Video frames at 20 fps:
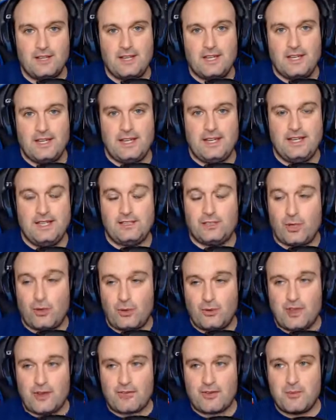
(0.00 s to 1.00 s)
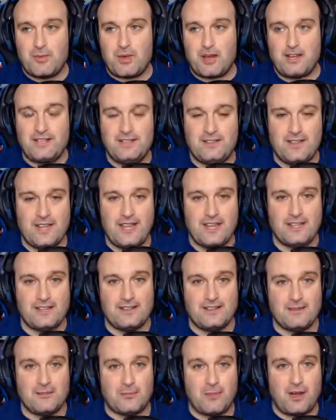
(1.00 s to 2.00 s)
He told everybody that
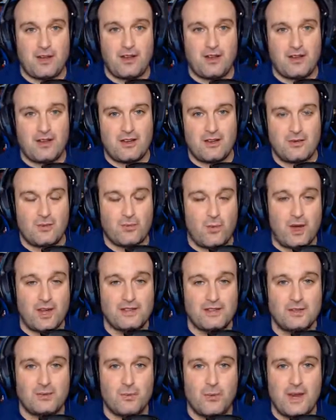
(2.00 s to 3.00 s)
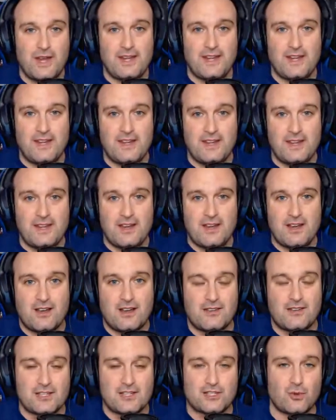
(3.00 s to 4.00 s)
Wanda went in
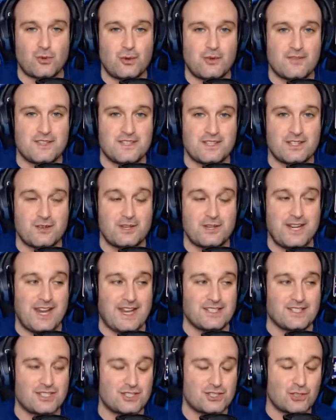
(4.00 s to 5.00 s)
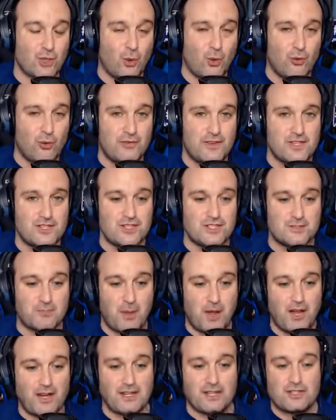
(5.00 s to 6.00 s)
the sword facility and stole Vision's
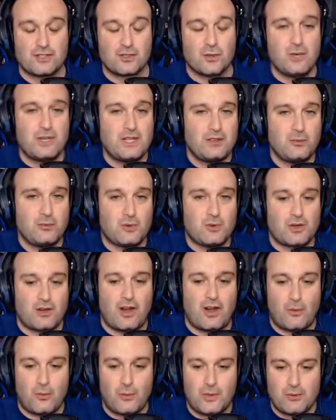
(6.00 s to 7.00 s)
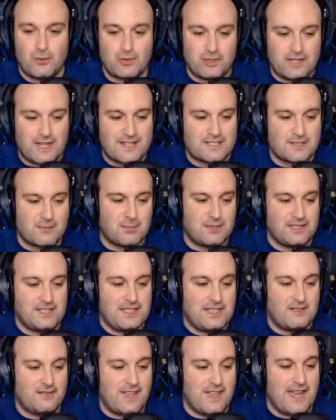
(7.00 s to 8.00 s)
body. So we were led to
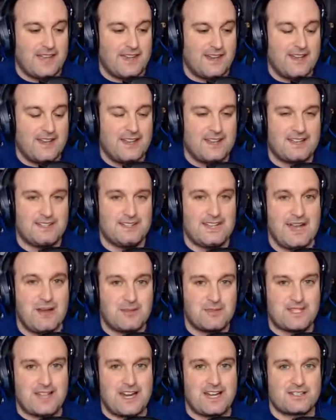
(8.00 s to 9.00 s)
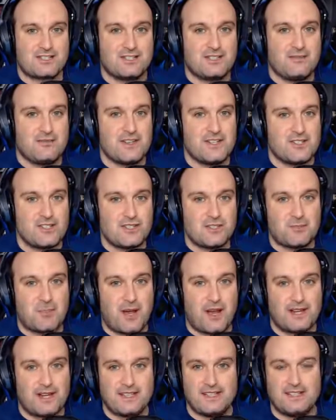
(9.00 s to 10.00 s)
believe that was actually Vision's
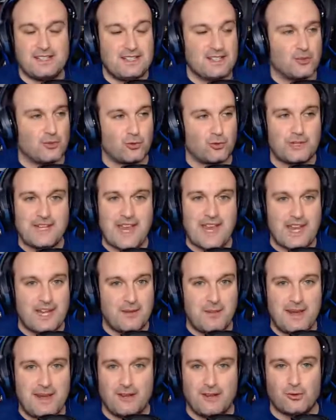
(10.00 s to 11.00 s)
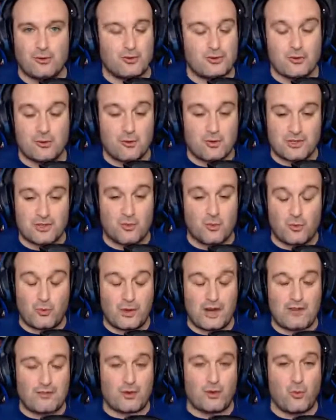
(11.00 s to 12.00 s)
body, either reanimated or
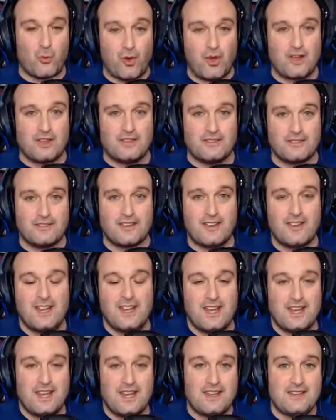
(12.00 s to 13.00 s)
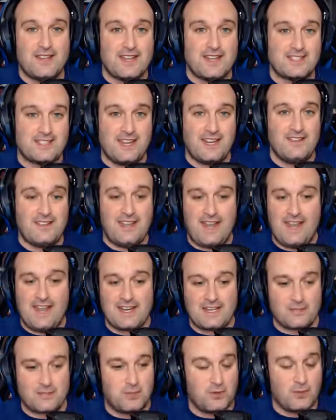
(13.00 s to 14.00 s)
whatever it was that's in the
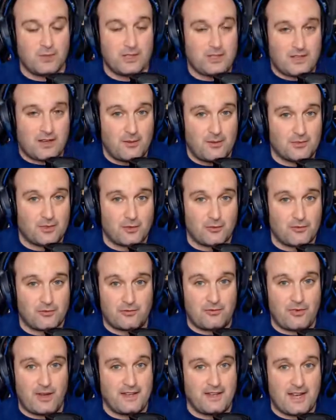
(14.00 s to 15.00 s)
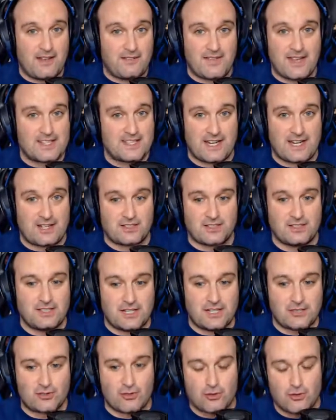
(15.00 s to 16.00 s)
Hex. But we come to find out that's actually
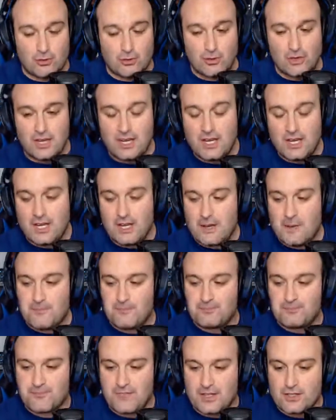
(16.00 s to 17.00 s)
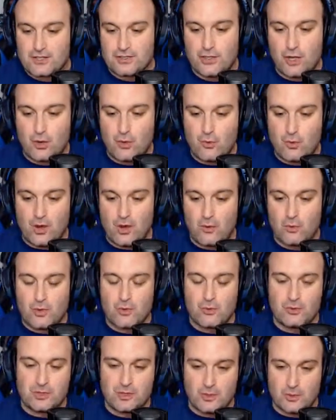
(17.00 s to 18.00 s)
not true. So
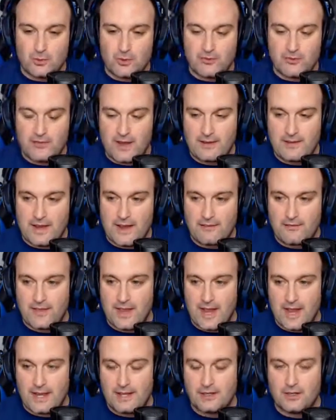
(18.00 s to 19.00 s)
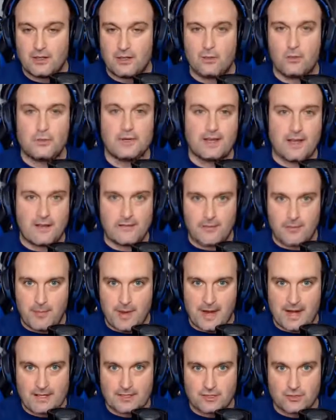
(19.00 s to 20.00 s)
we found out that. We got the
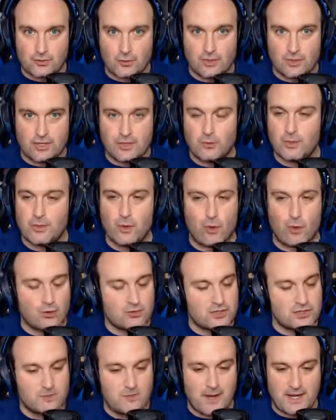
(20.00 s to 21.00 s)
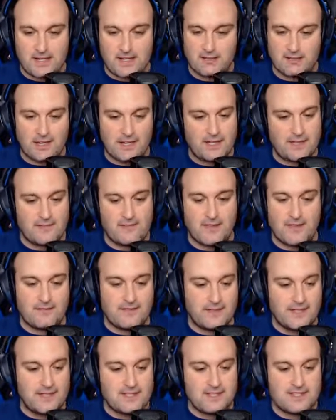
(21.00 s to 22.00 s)
backstory. We all speculated that
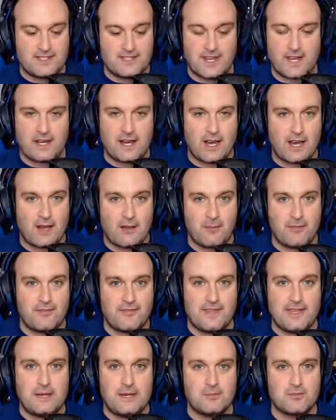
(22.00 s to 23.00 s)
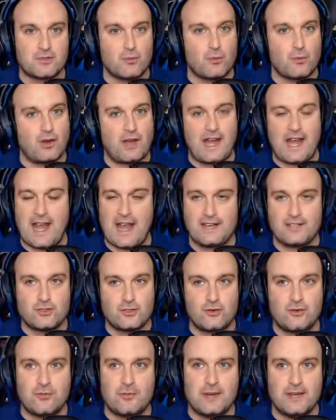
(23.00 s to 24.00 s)
these sitcom themes had
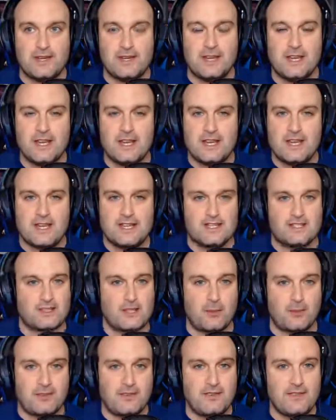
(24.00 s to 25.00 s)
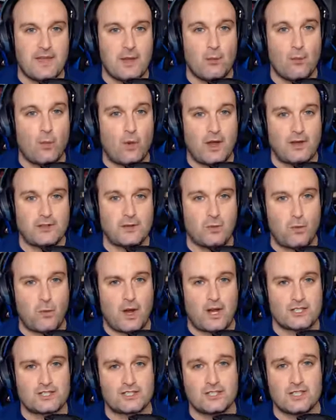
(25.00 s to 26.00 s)
to have been something that Wanda
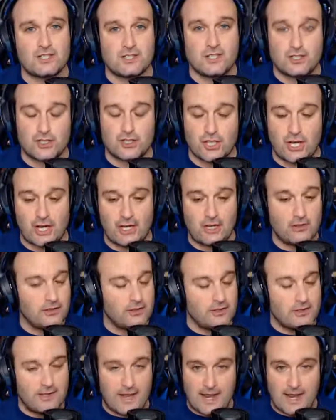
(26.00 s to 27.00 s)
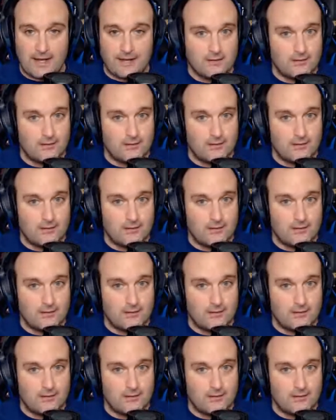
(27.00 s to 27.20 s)
watched as a child, and that